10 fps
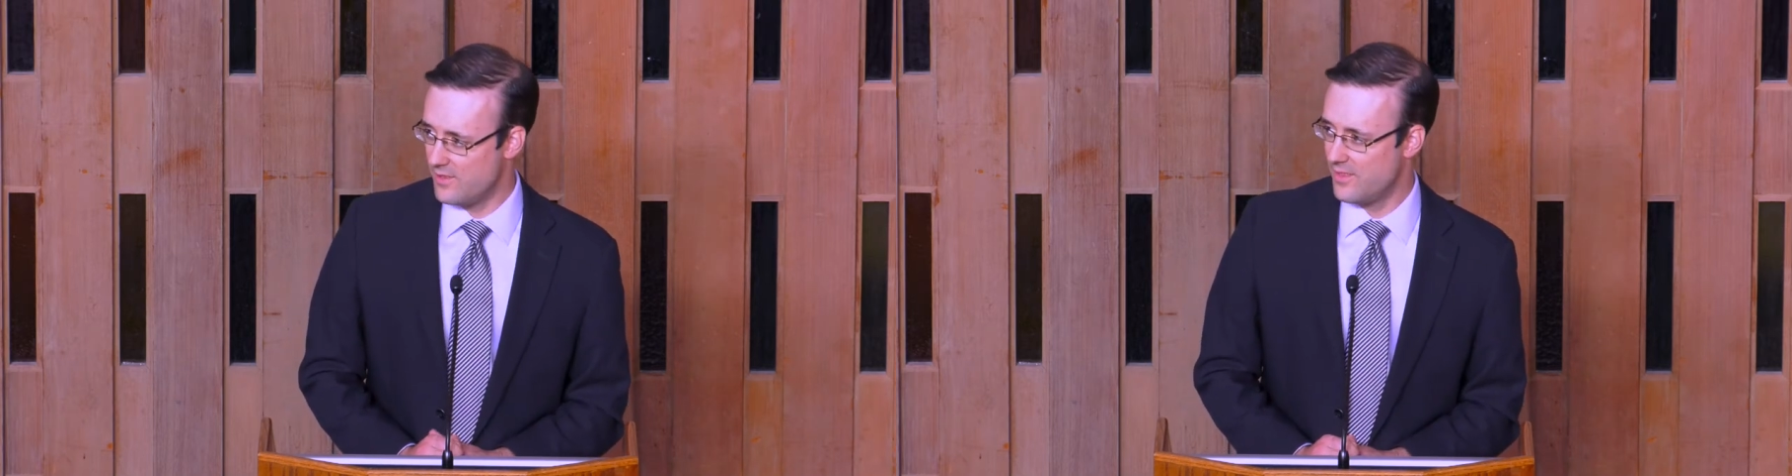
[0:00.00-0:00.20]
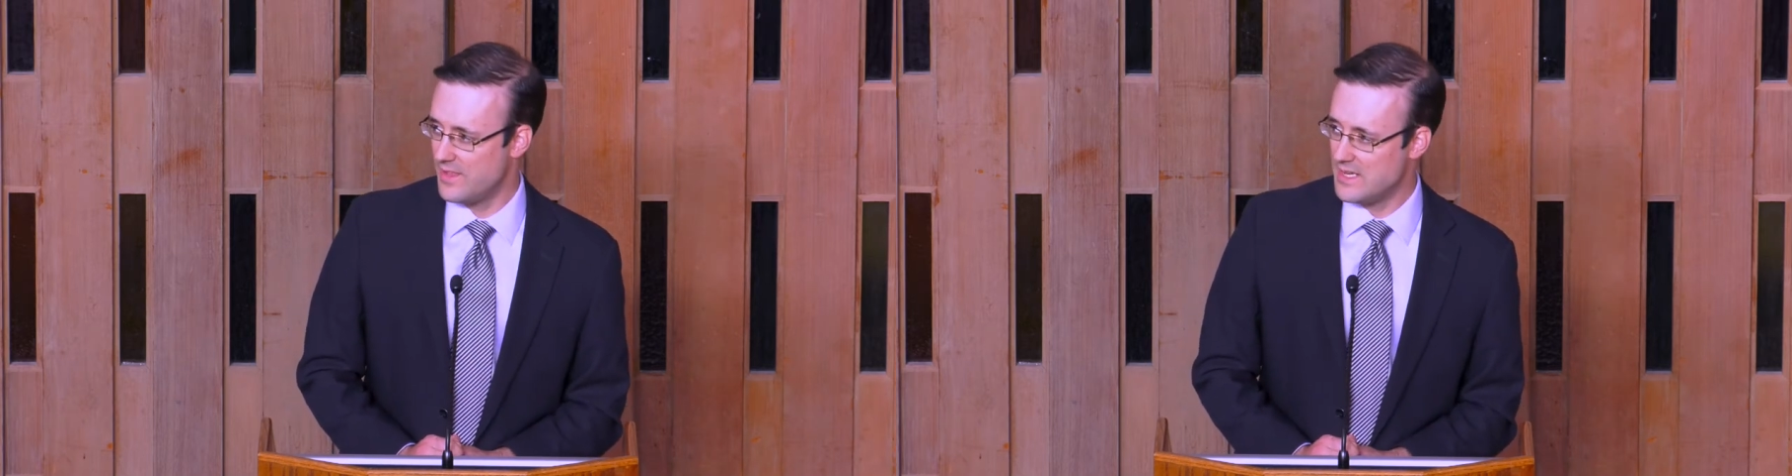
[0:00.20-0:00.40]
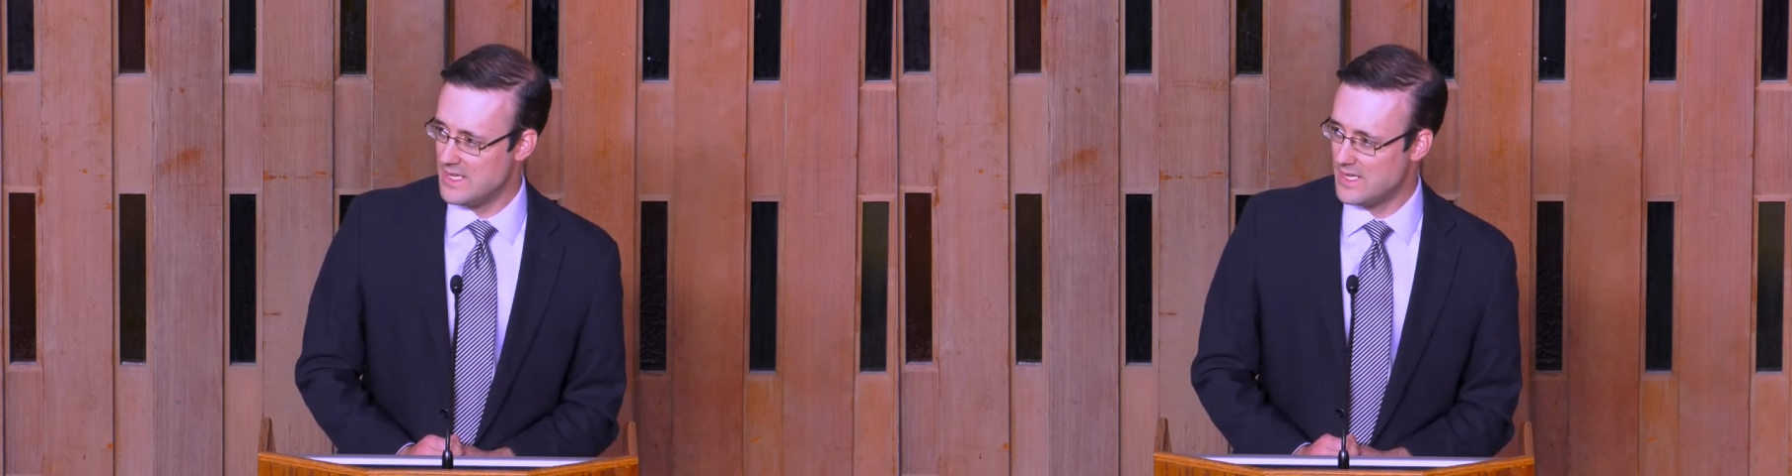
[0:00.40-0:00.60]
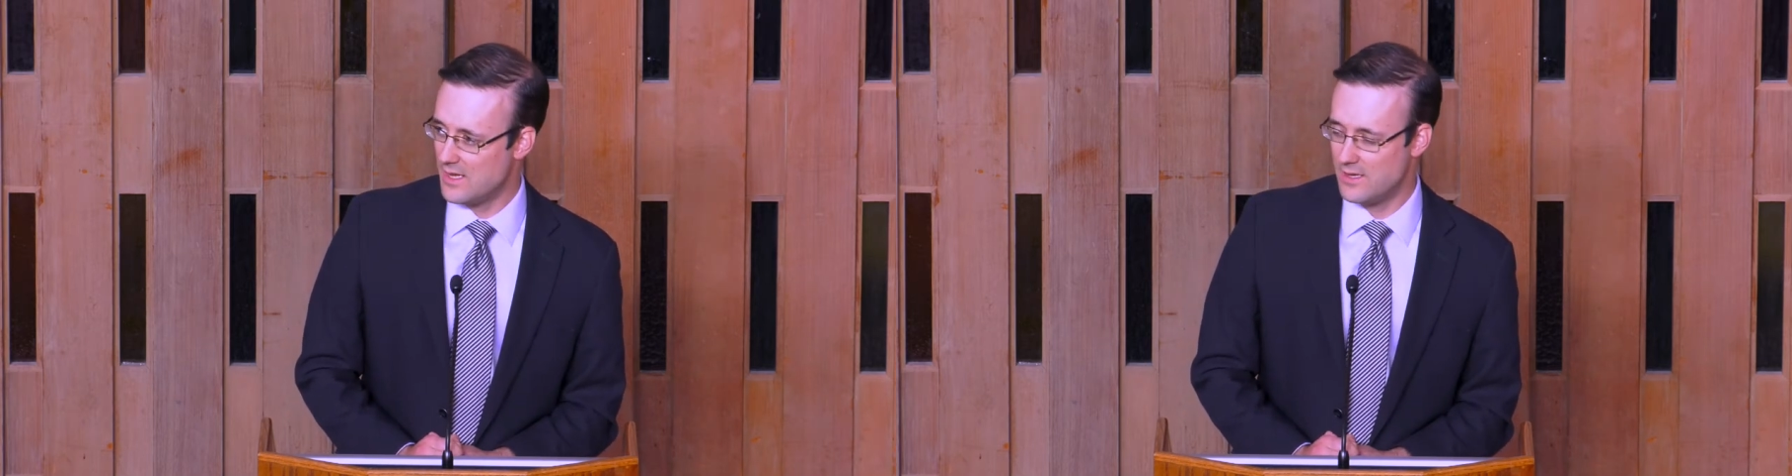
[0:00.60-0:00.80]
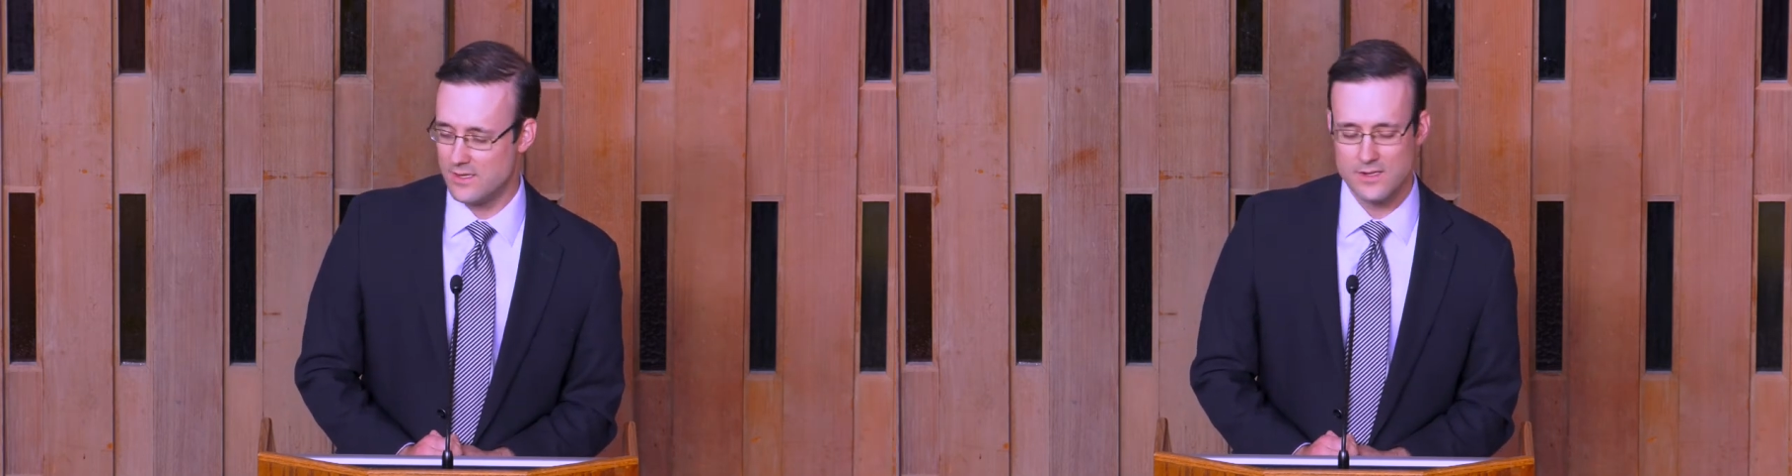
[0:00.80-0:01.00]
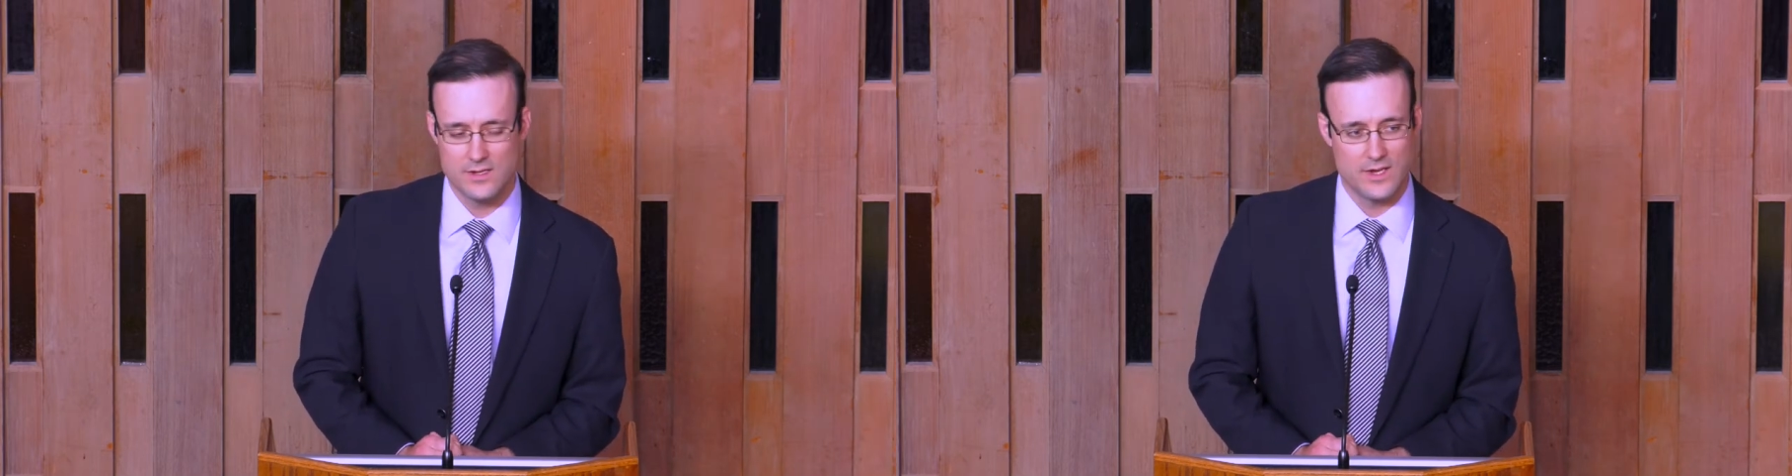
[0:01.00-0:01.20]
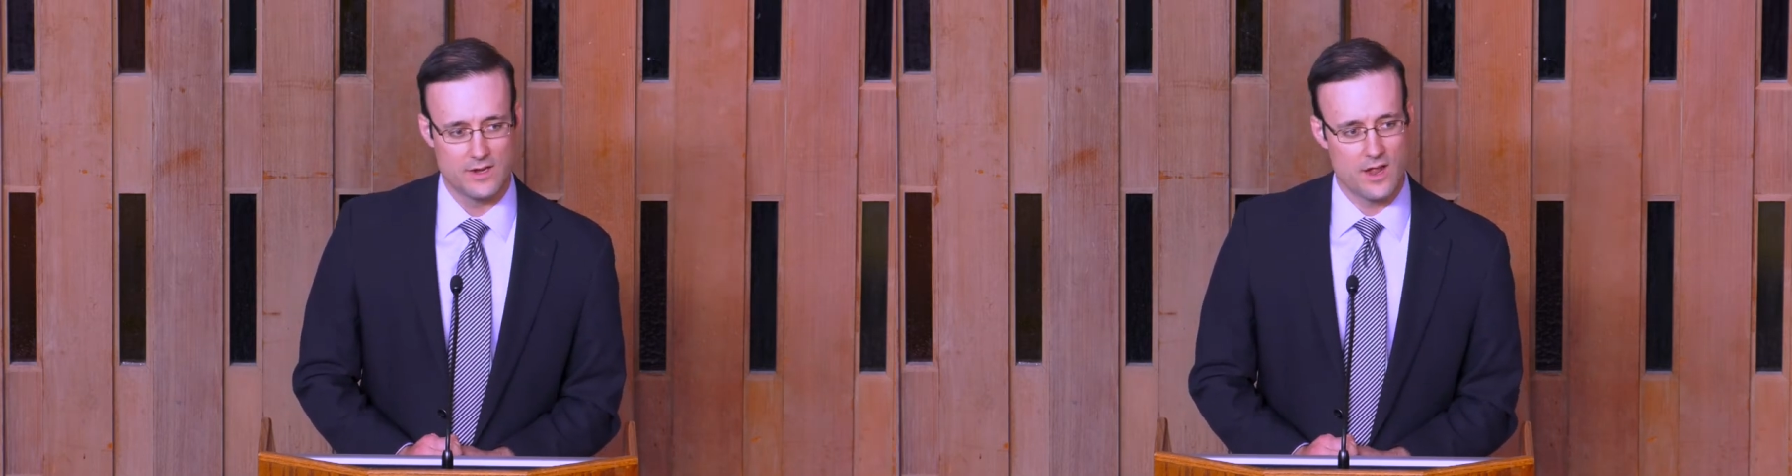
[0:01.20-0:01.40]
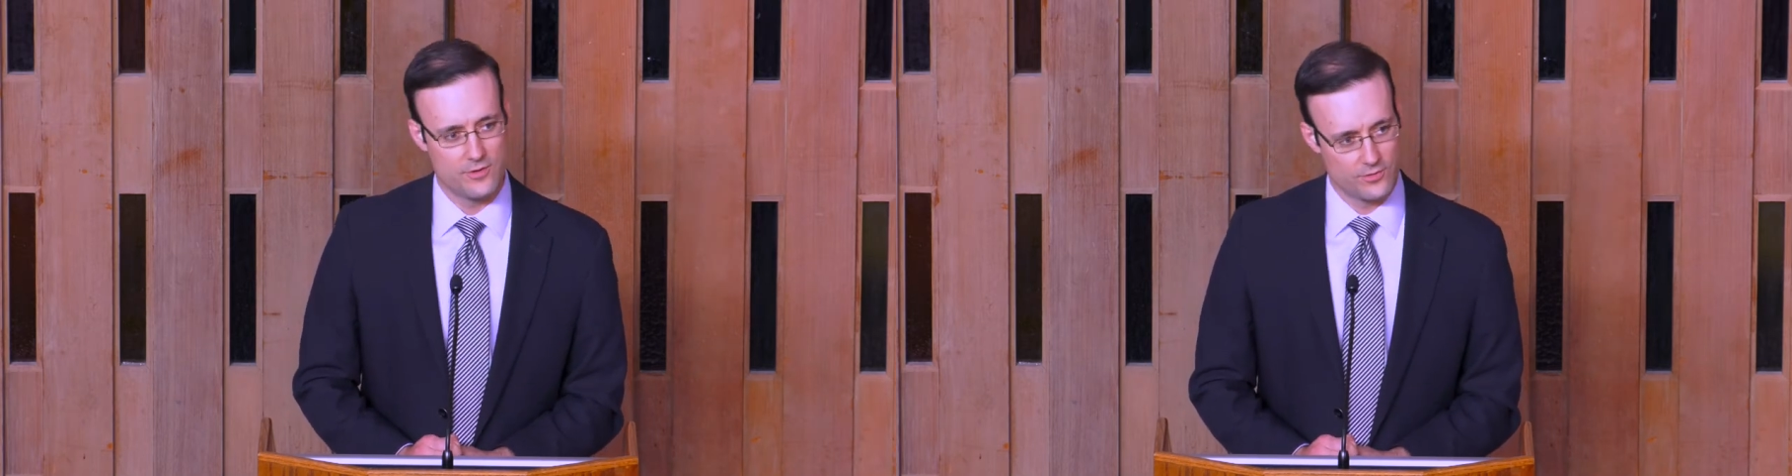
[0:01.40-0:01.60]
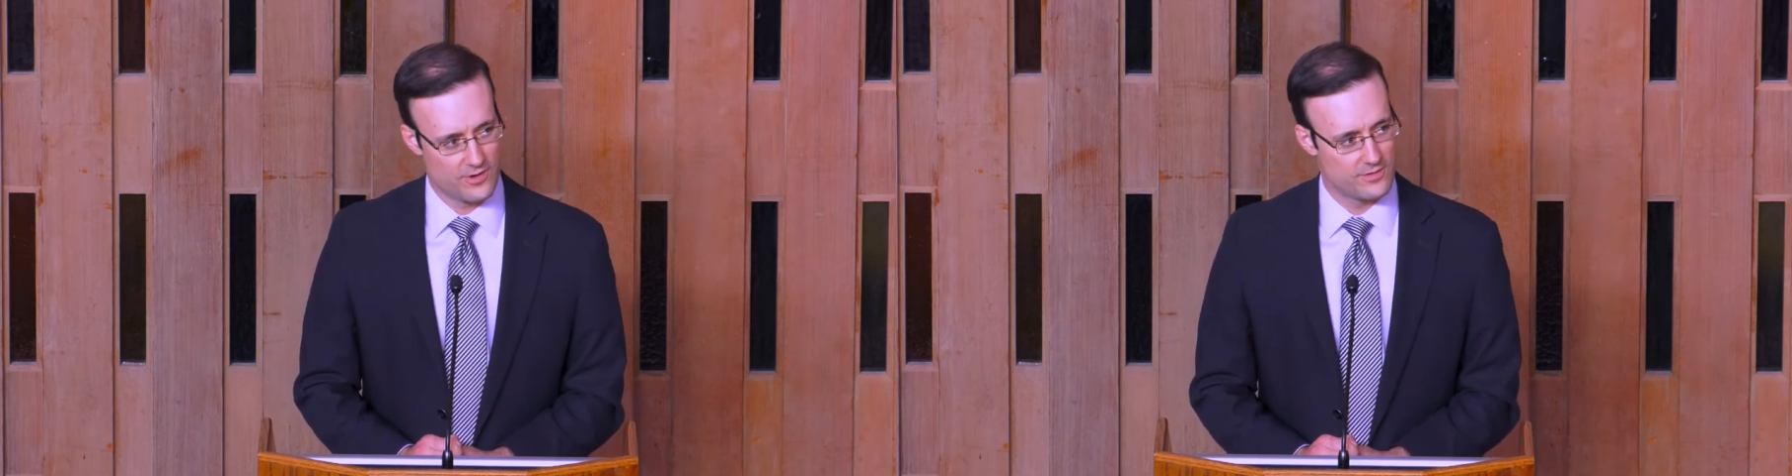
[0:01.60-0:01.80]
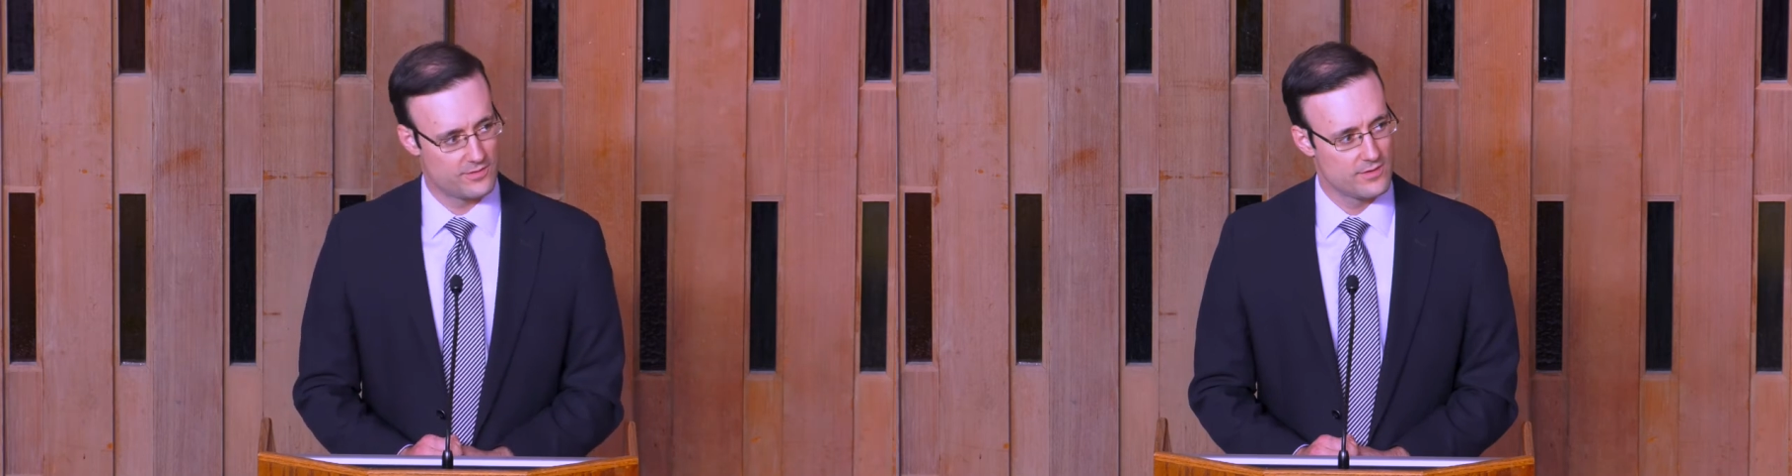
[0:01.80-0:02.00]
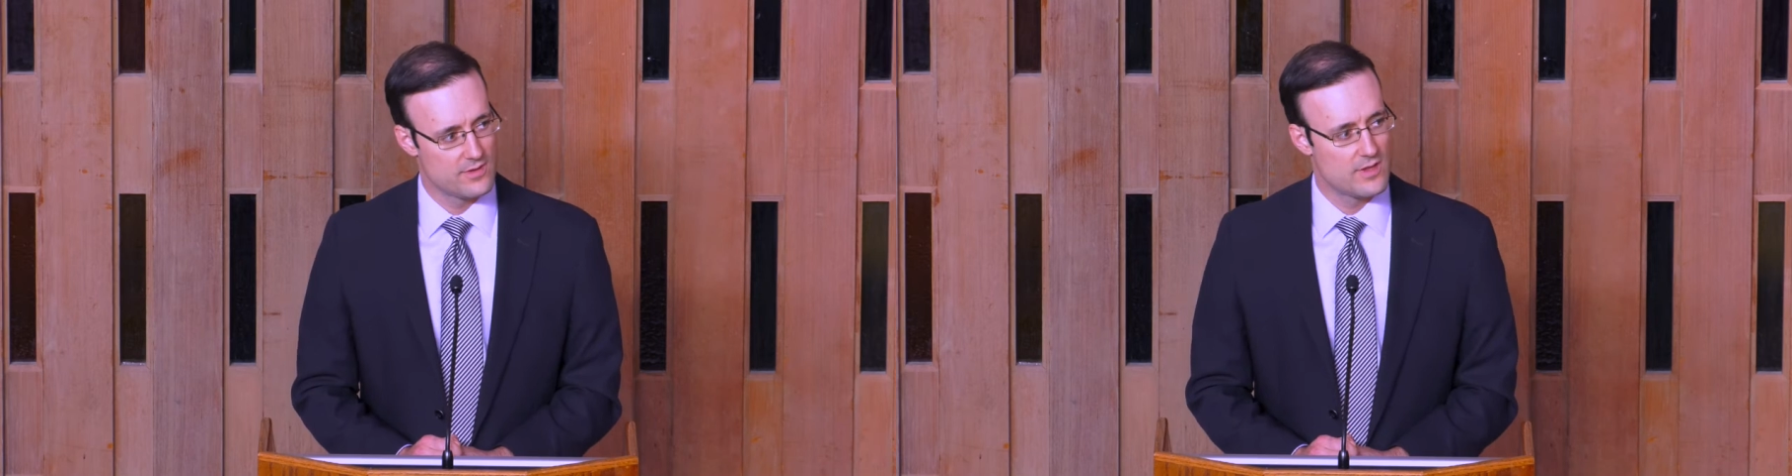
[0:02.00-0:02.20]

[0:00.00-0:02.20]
that they needed in Honduras.